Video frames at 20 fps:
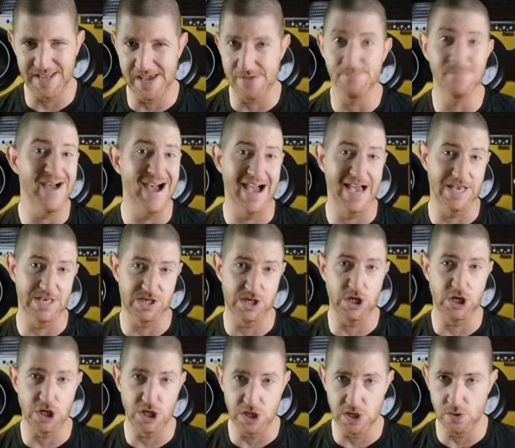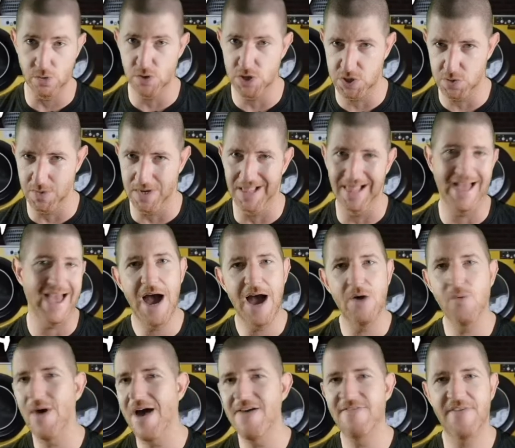him as usual.
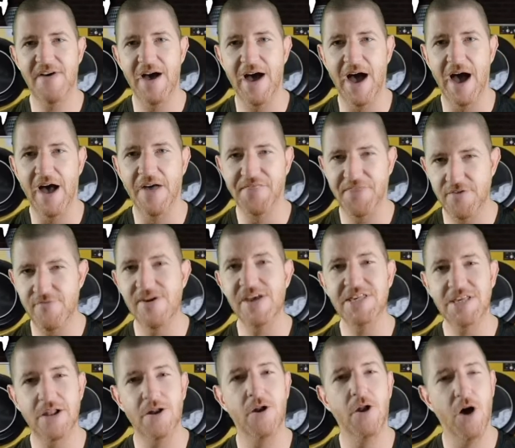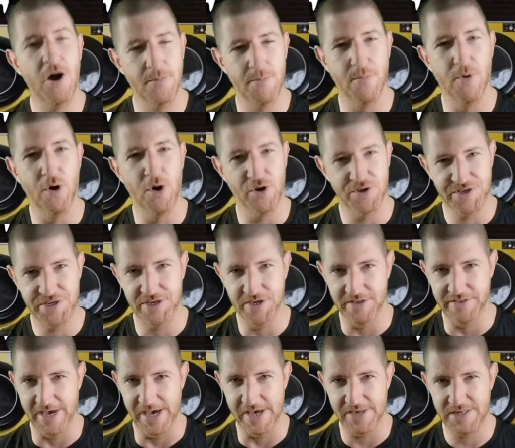However, there is a lot more to
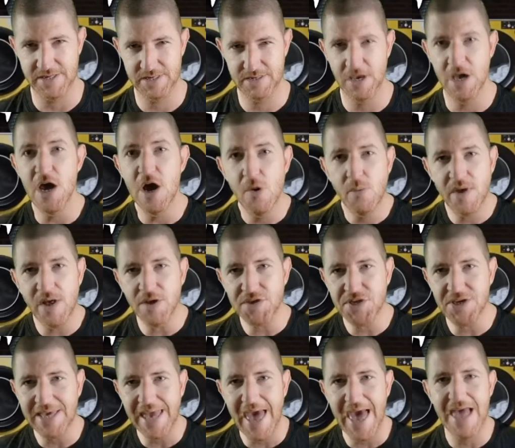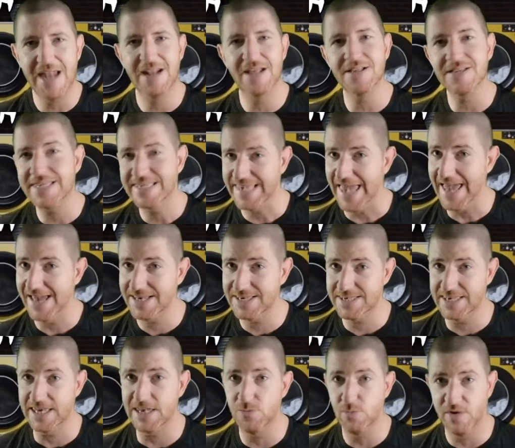this. We also get a little sex
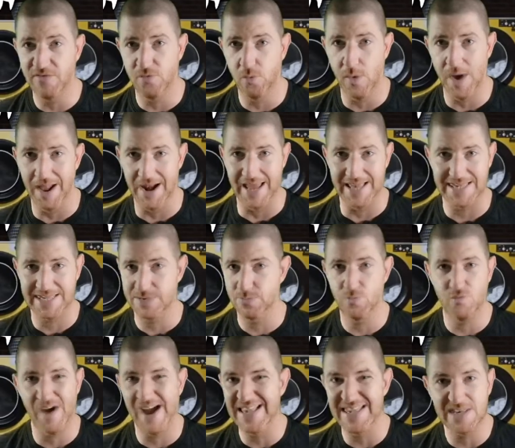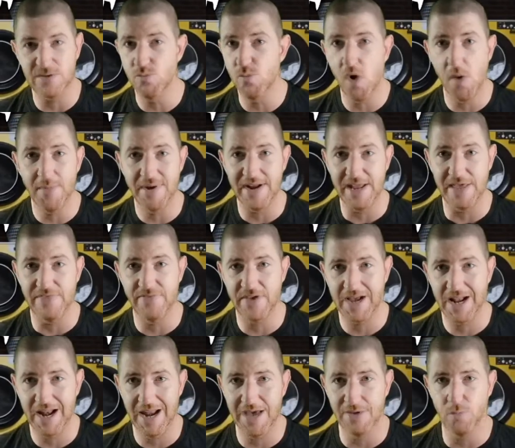scene with Will and some random woman in the
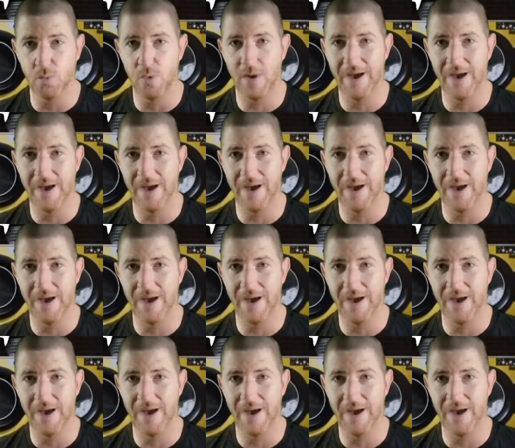club,